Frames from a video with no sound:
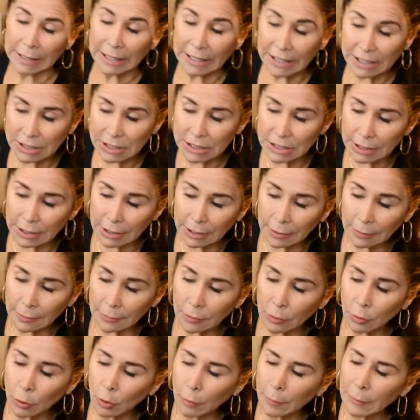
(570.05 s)
itchy.
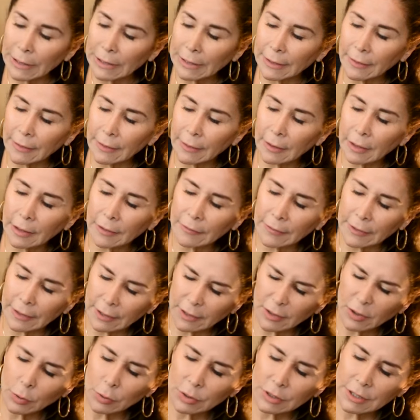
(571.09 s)
Normally the alpha
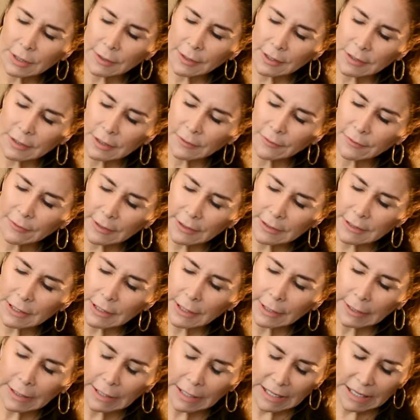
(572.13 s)
hydroxy acid feels
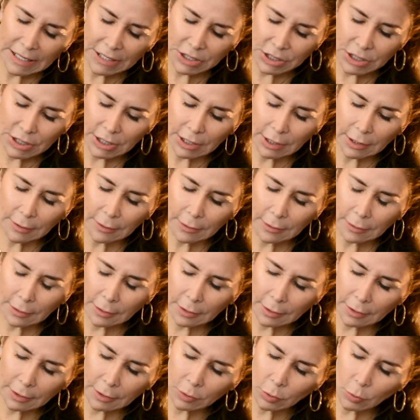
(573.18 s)
like itchy,
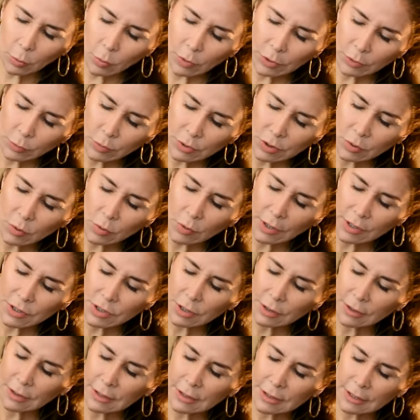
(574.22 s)
like you want to scratch
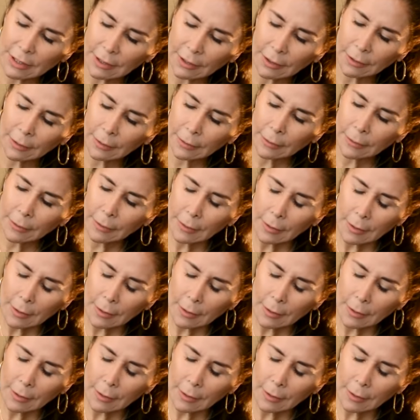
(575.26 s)
the skin.